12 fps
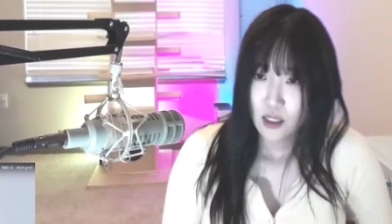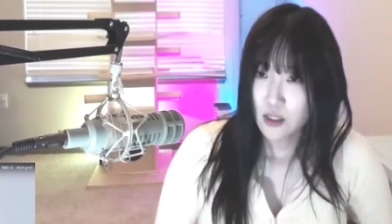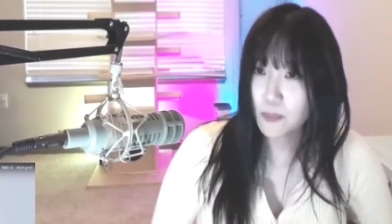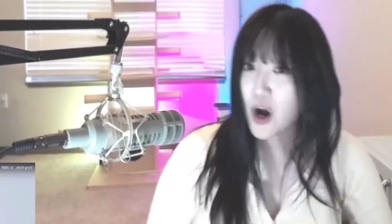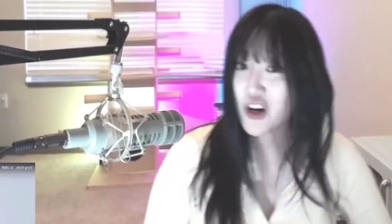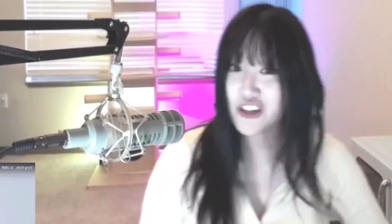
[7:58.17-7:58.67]

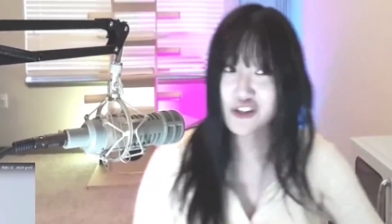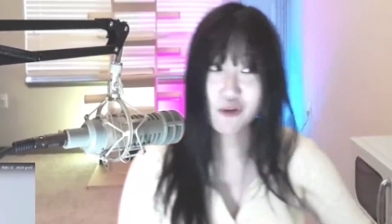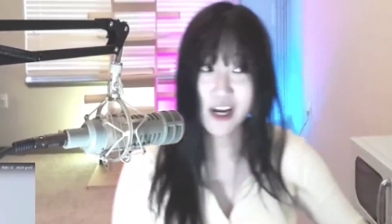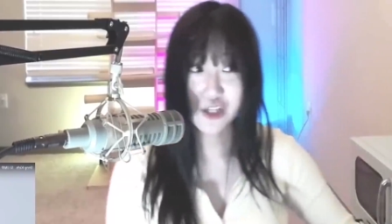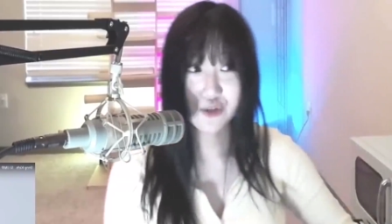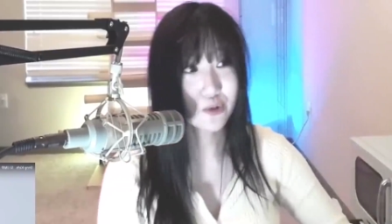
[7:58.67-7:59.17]
The bar is
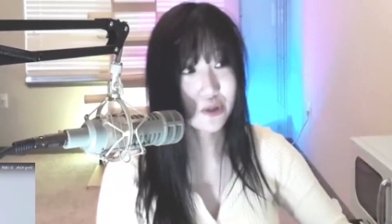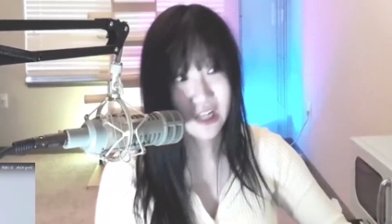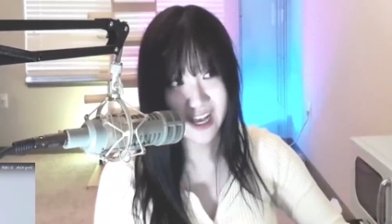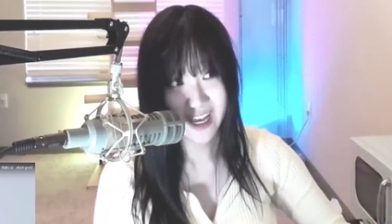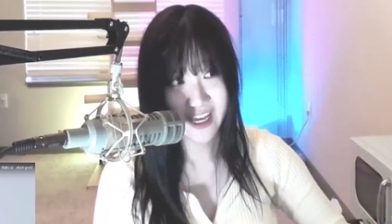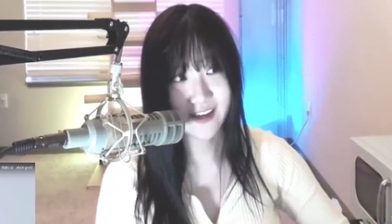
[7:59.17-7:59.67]
raised real
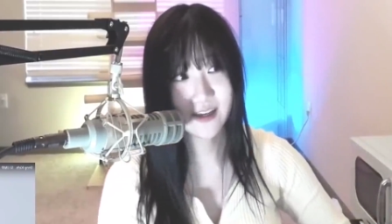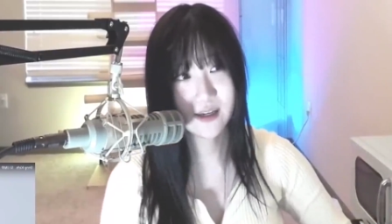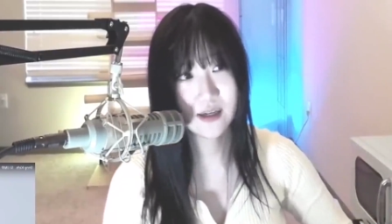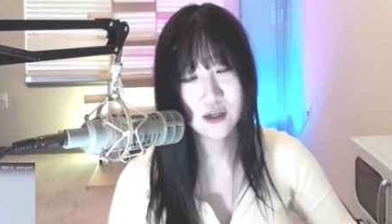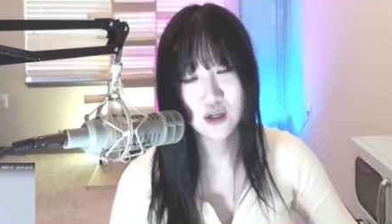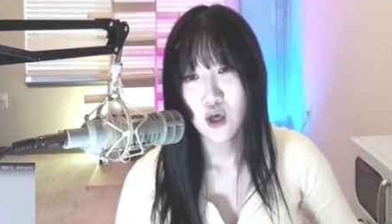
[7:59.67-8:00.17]
high.
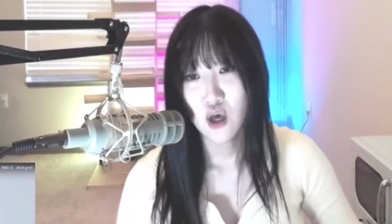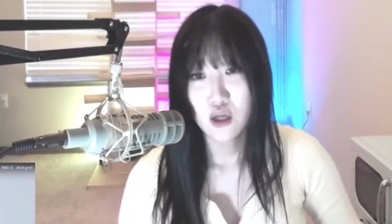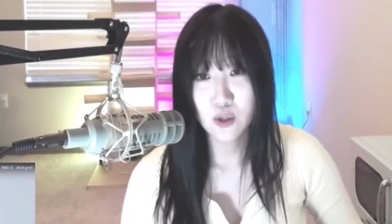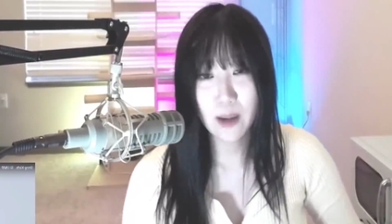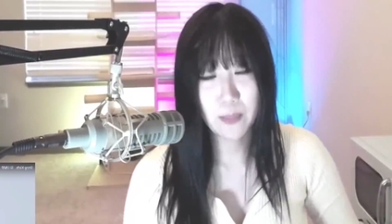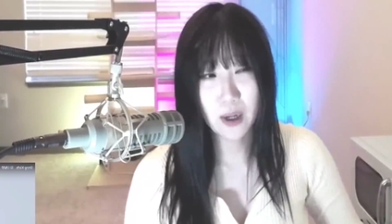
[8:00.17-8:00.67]

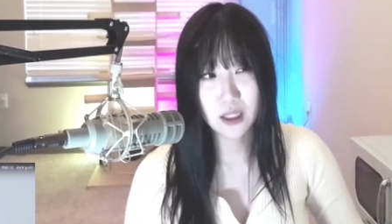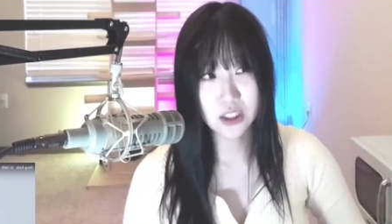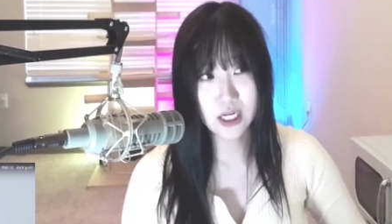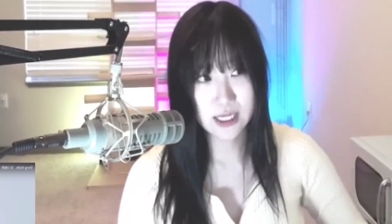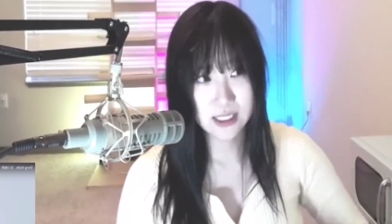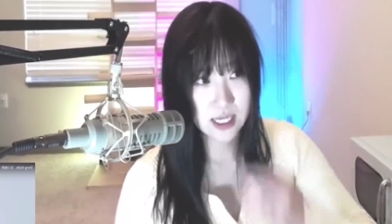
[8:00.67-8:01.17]
So I
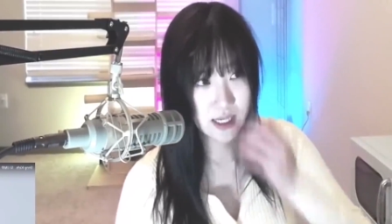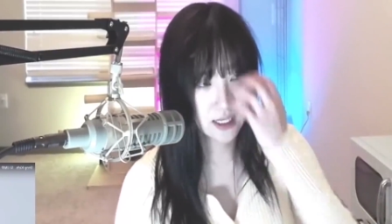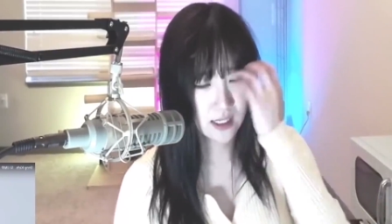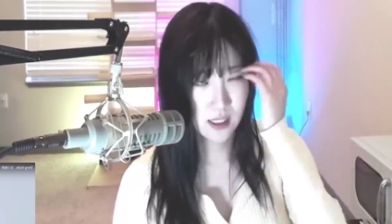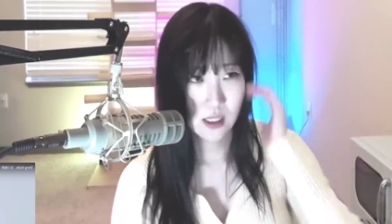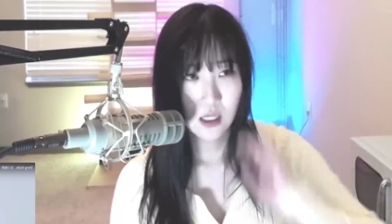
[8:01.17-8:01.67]
apologize
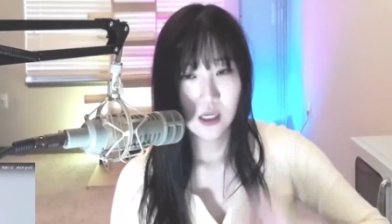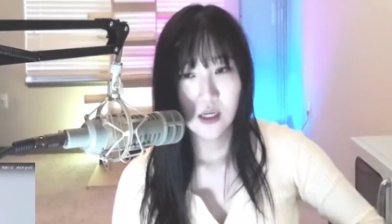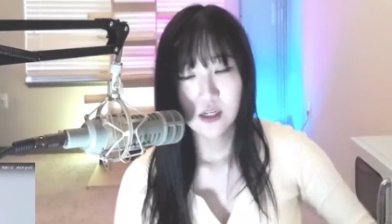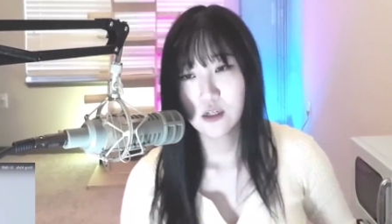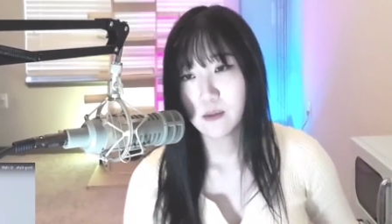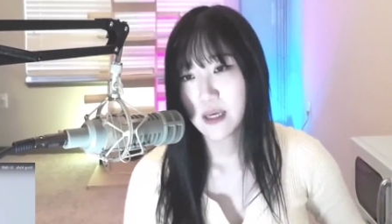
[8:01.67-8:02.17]

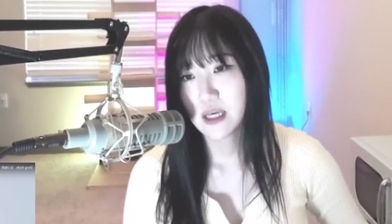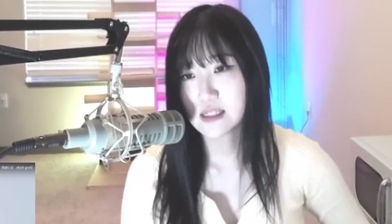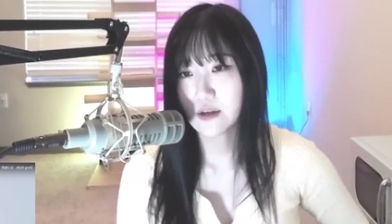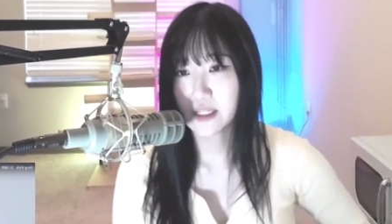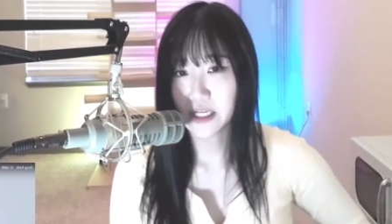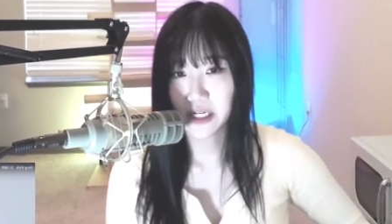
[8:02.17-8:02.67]
to the males
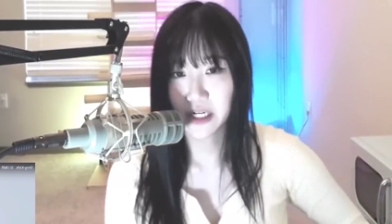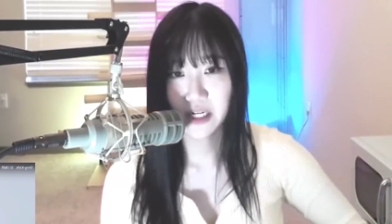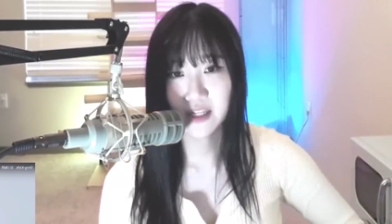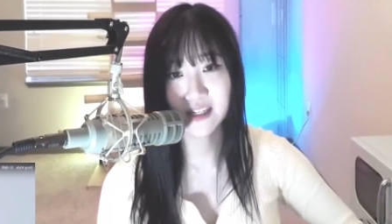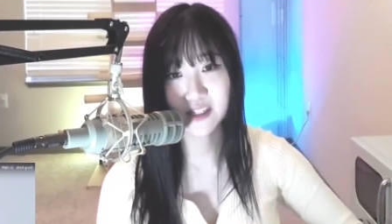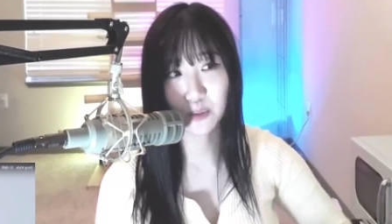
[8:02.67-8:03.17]
out there
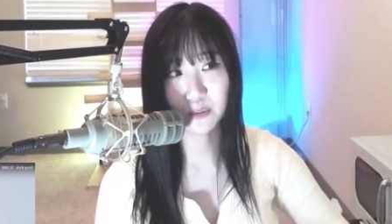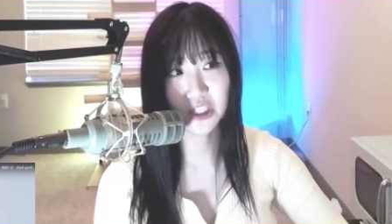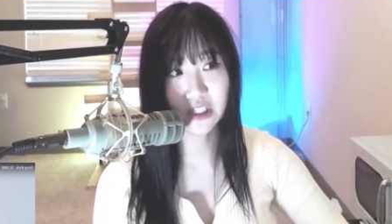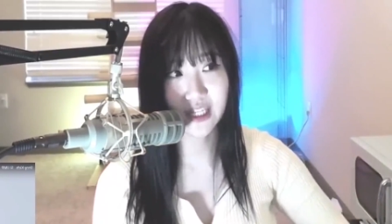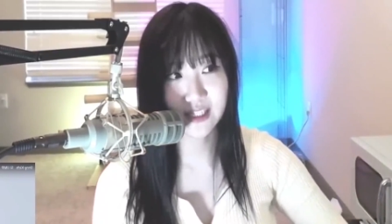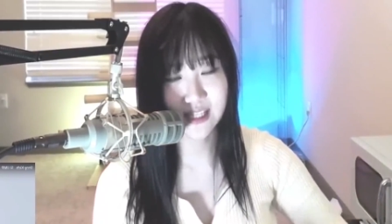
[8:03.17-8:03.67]
that don't
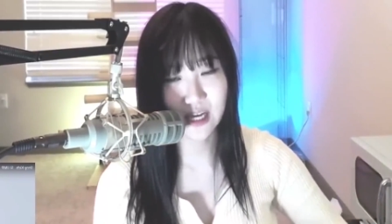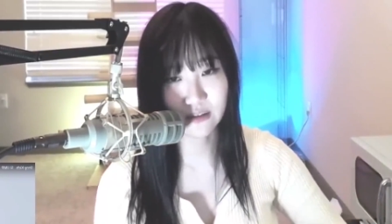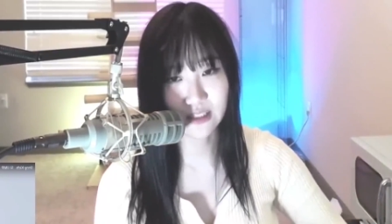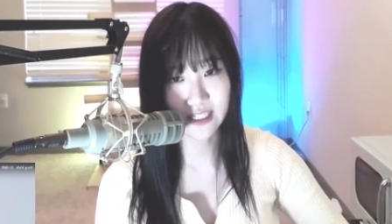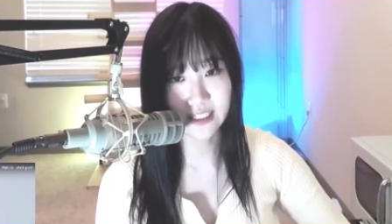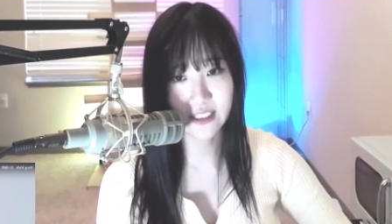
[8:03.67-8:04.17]
look like,
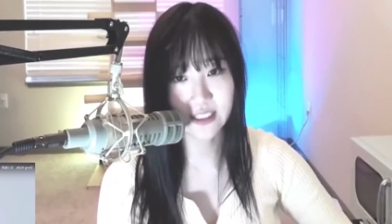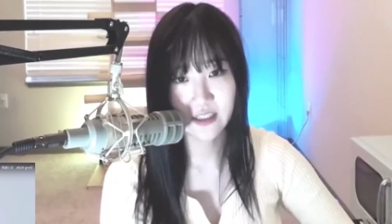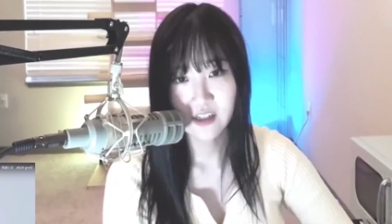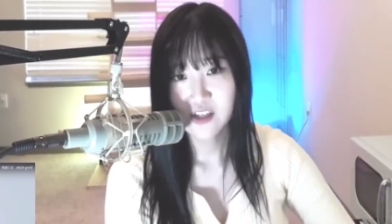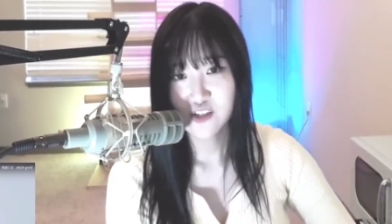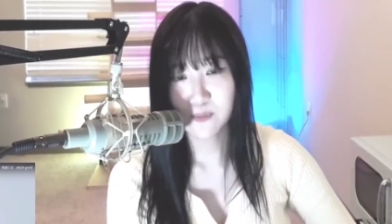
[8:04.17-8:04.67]
sound like,
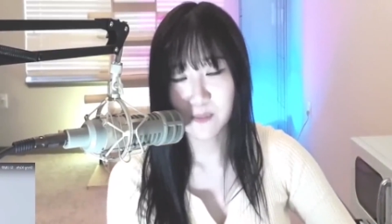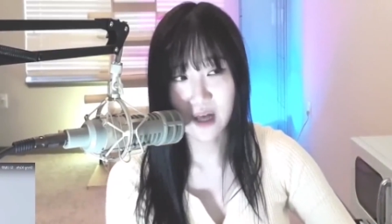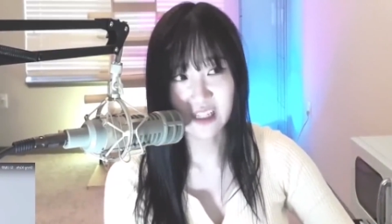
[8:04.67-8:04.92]
smell